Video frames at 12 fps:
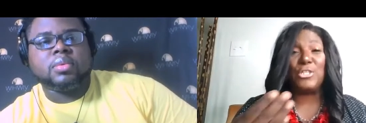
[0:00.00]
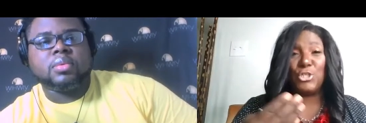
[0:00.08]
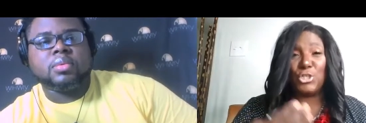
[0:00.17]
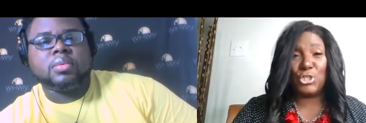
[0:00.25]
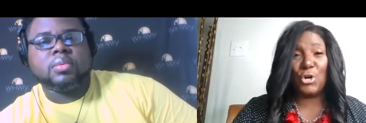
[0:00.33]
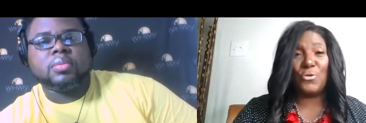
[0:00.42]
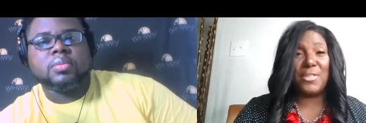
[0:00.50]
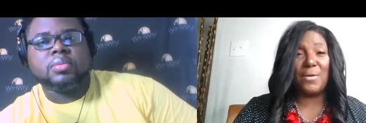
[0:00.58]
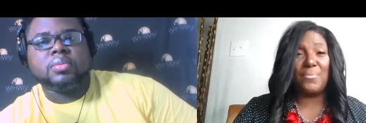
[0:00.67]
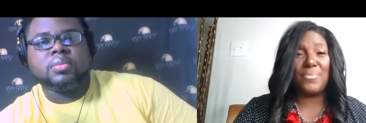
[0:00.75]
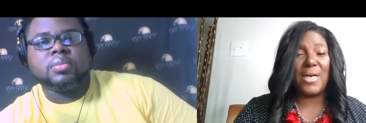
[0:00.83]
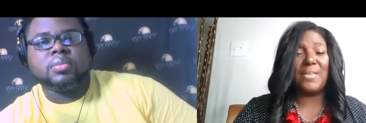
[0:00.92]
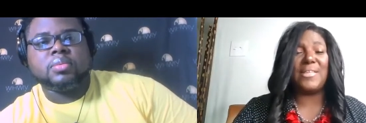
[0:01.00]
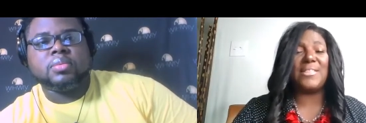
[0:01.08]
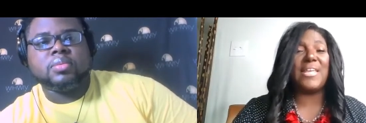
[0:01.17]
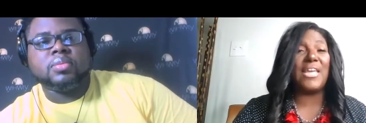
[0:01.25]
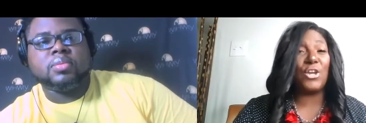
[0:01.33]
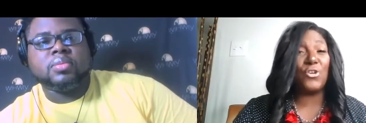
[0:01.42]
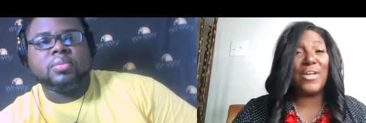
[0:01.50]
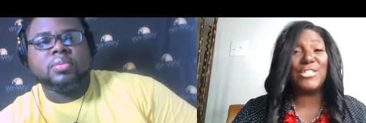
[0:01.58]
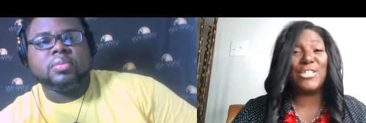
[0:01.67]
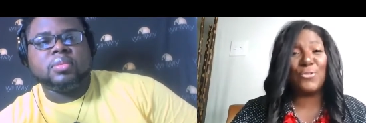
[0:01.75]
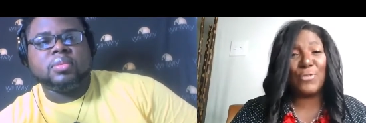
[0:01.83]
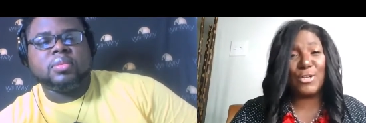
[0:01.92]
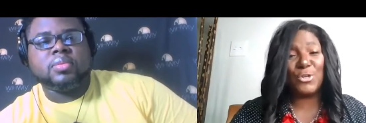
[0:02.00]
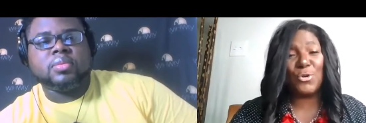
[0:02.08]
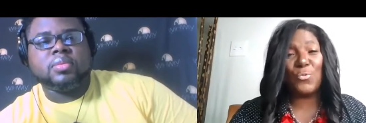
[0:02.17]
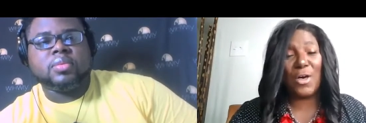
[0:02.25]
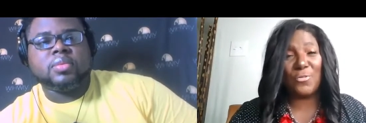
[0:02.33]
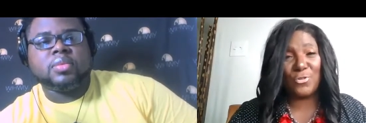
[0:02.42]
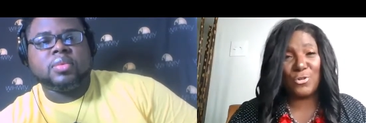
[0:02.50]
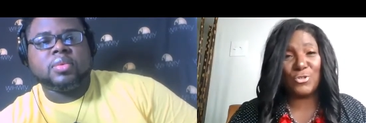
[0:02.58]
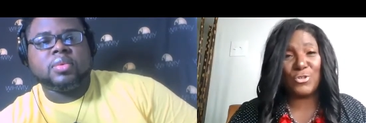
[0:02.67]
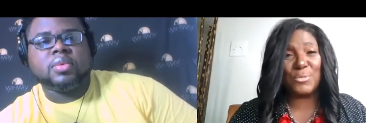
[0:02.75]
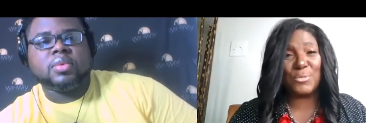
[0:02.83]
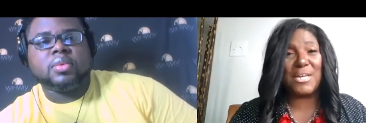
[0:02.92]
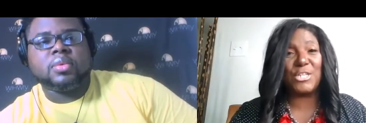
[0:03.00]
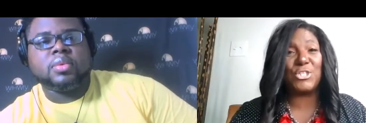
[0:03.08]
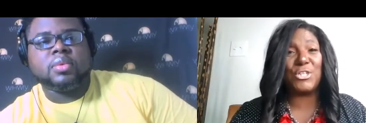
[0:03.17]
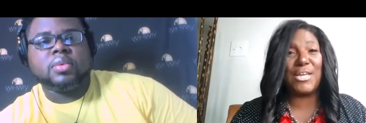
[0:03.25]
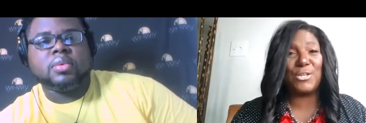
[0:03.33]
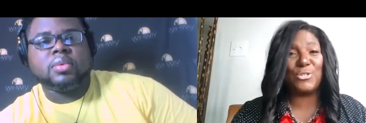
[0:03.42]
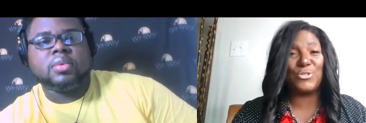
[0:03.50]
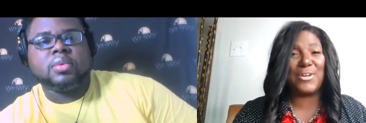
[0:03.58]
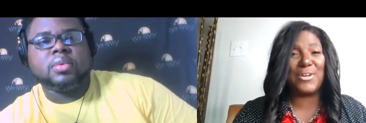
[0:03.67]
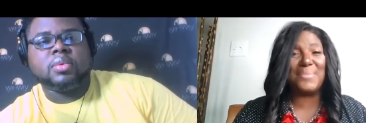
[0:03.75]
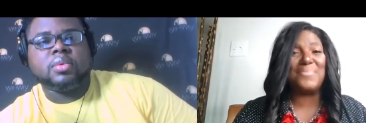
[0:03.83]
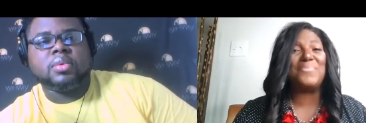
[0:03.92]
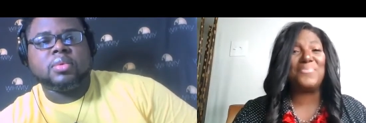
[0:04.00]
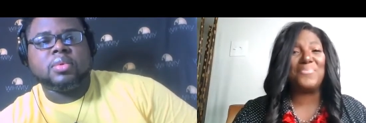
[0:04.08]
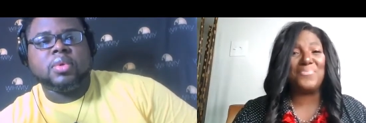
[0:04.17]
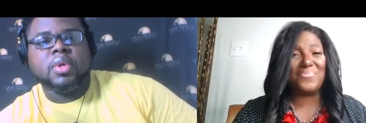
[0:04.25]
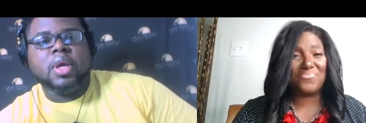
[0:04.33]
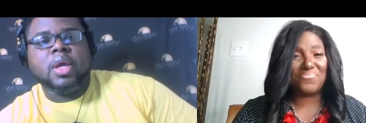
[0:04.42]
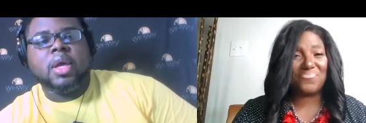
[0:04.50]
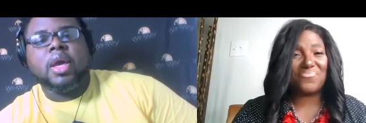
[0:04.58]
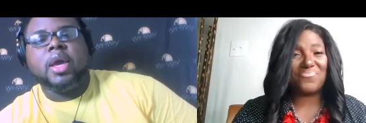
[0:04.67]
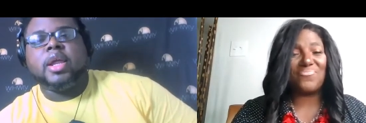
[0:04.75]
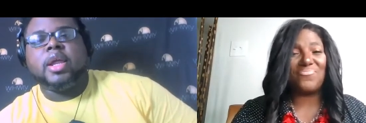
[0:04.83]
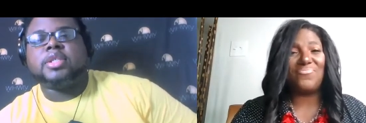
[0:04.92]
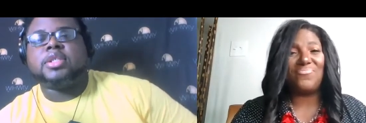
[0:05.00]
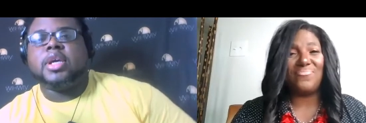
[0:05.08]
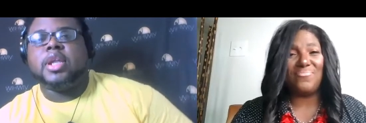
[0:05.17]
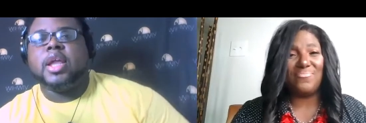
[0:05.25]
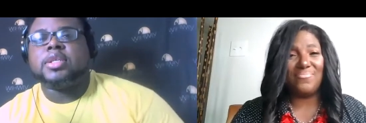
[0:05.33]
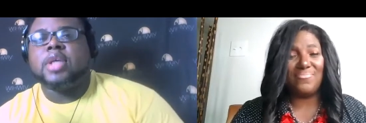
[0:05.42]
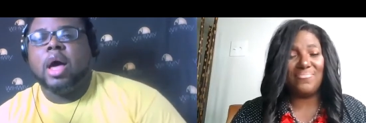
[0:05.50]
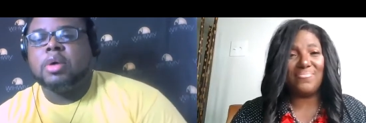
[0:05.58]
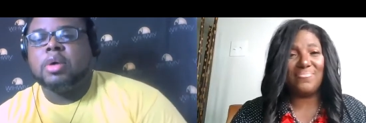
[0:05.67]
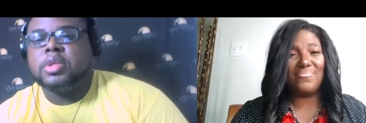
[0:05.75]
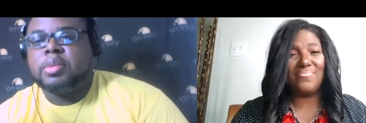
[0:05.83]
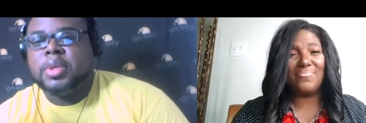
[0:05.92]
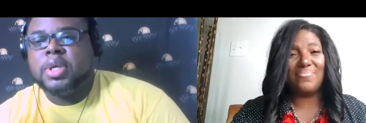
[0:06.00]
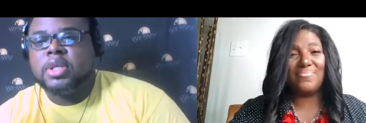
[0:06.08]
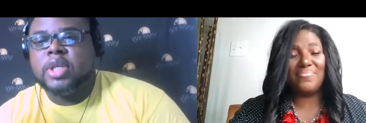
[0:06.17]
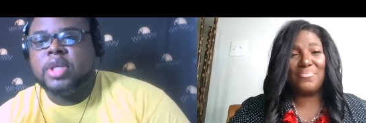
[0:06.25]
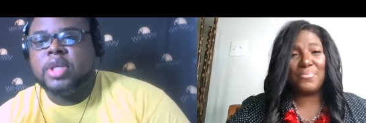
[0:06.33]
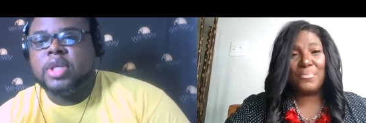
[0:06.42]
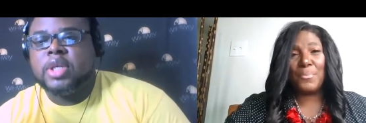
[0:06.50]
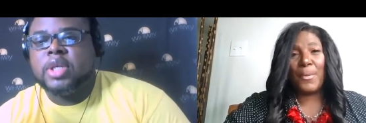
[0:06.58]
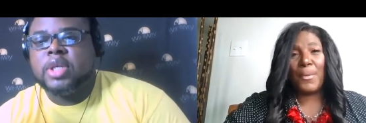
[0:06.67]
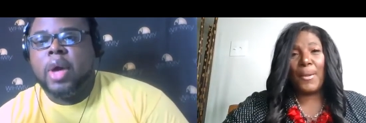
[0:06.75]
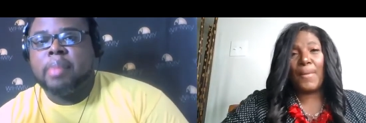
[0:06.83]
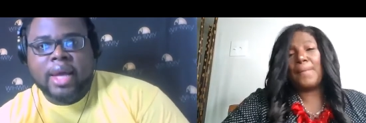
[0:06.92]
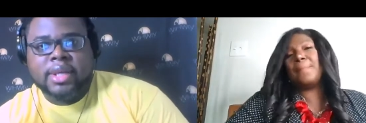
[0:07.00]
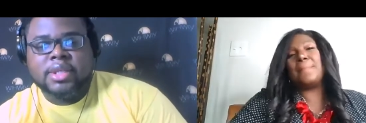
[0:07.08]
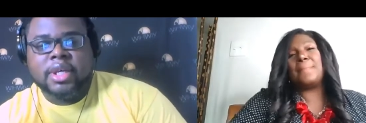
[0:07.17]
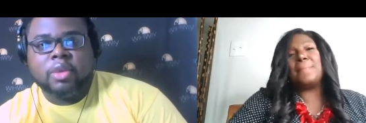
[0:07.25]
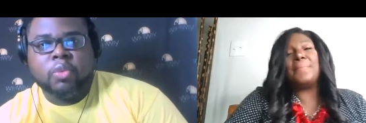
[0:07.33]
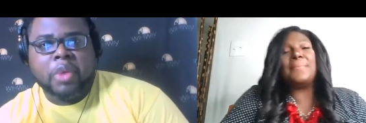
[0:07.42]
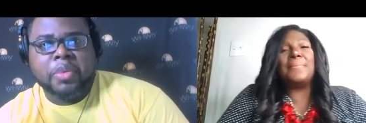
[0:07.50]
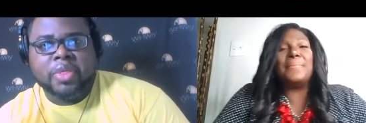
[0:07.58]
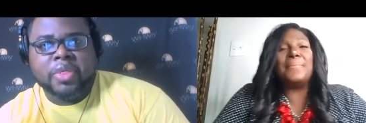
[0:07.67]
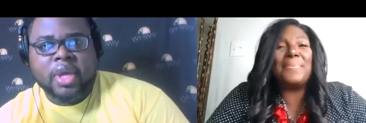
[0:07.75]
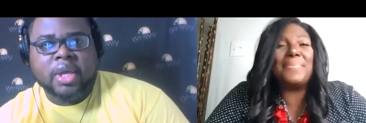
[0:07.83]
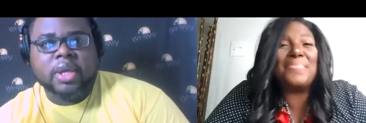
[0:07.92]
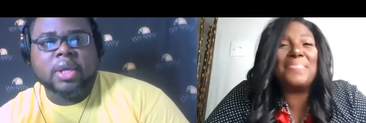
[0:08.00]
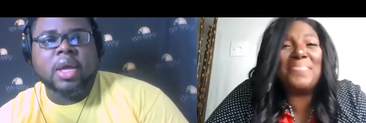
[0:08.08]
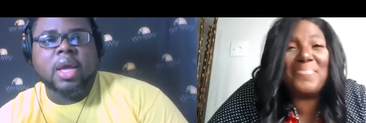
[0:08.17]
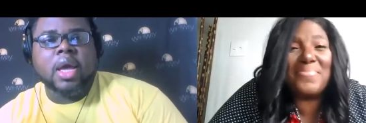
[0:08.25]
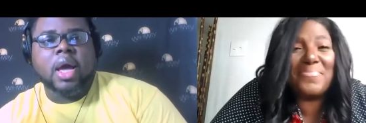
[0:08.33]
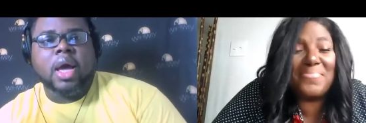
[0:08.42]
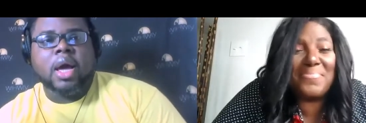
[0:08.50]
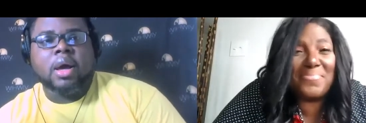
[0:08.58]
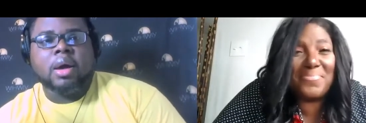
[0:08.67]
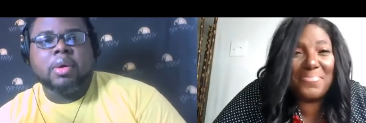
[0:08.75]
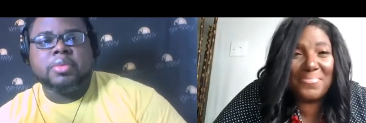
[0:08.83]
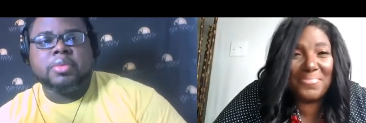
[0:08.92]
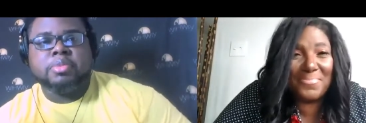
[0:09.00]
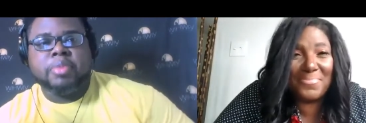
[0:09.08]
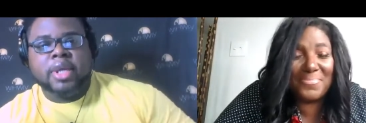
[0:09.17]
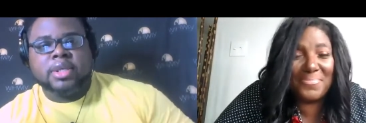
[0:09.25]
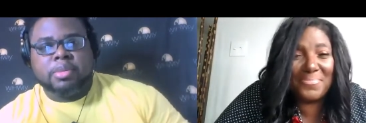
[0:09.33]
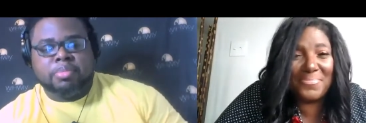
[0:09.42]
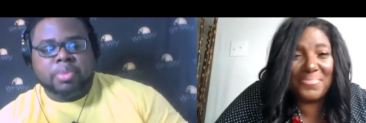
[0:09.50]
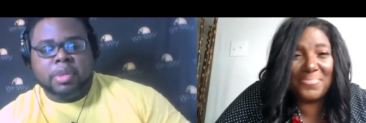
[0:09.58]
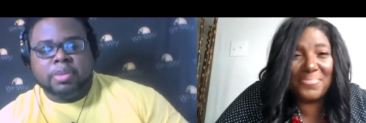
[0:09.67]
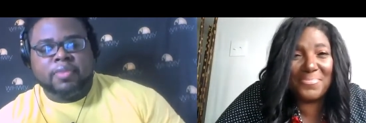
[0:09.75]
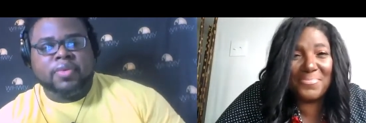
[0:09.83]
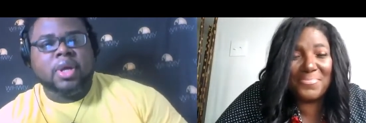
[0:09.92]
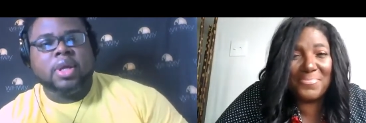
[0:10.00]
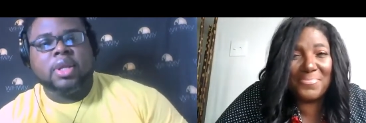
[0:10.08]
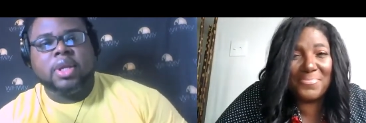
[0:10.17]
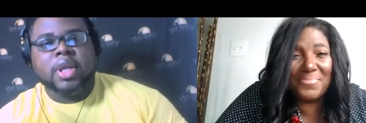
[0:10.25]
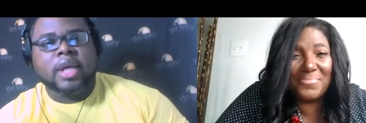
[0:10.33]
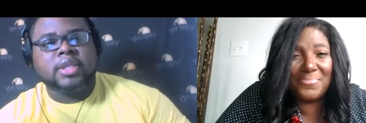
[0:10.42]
Speaker 1: to show them uh, that they can create generational wealth through the transportation industry.
Speaker 2: And that's, and that's awesome, because I know our mindset, the way we think, um, especially people of color, and I